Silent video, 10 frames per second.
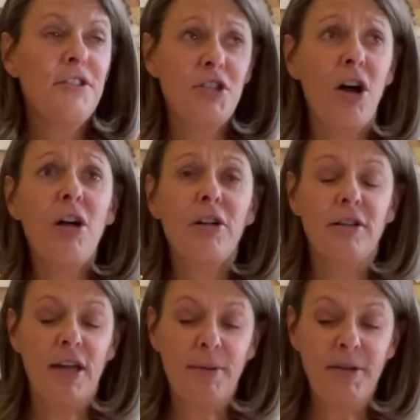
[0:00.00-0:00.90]

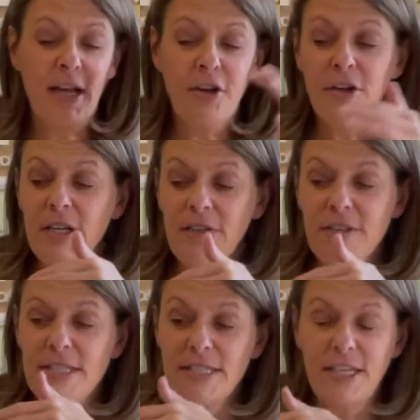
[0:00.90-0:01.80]
dull. I mean, I couldn't
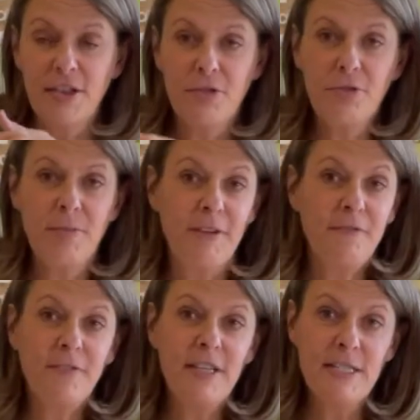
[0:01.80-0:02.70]
even stick it through my
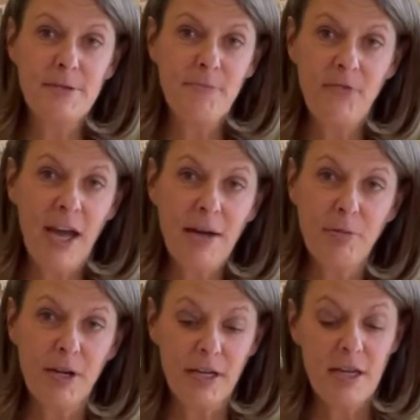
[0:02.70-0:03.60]
fleece
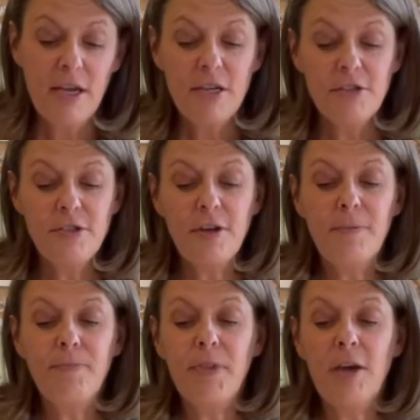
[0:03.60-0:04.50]
fabric.
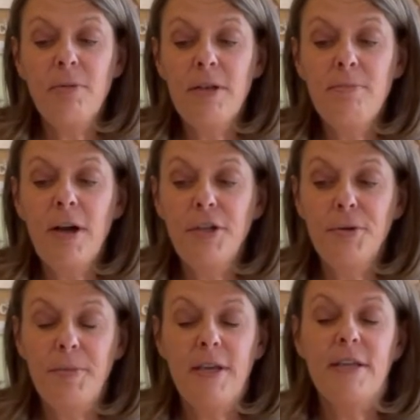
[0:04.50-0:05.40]
So I went and bought
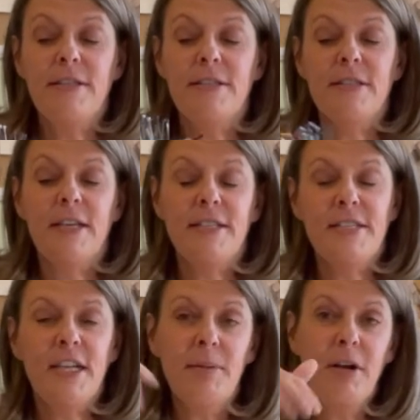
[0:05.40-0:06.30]
new pins. I
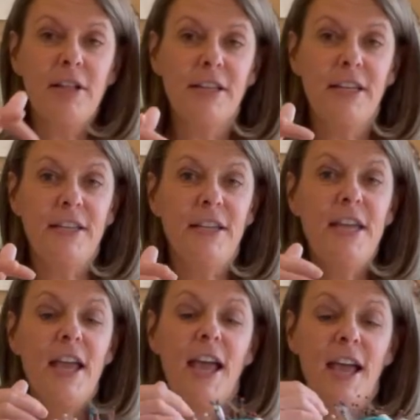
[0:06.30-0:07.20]
stuck them all in,
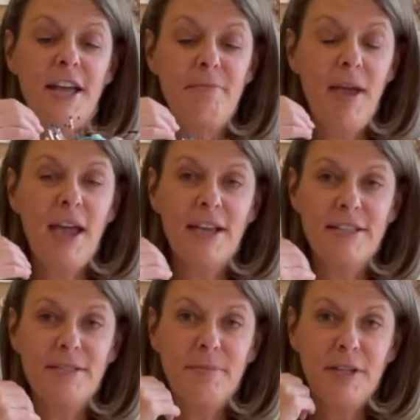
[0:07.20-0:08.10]
and
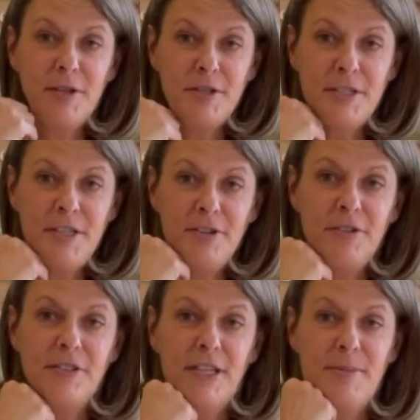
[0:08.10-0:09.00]
Max, my
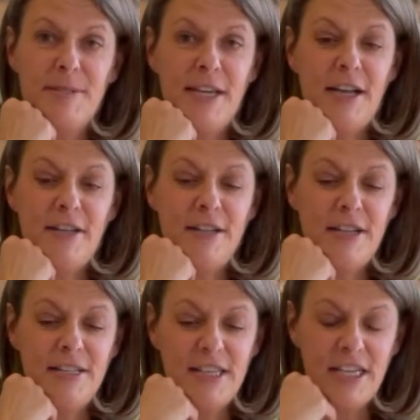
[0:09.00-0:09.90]
13-year-old, comes down and
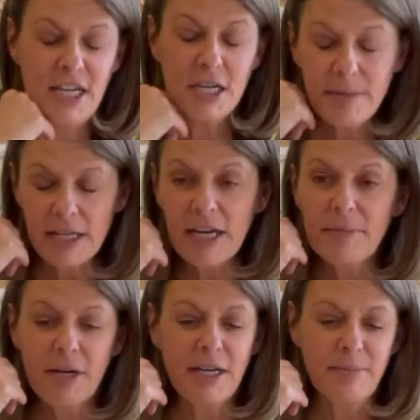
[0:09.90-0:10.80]
he's like, "Oh my
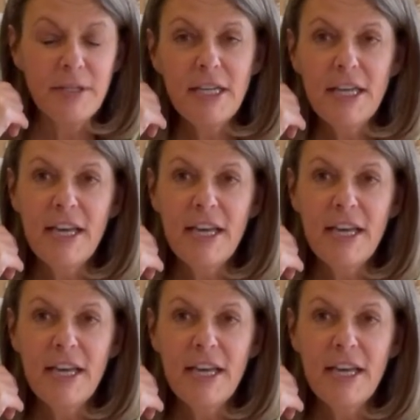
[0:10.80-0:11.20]
God, Mom,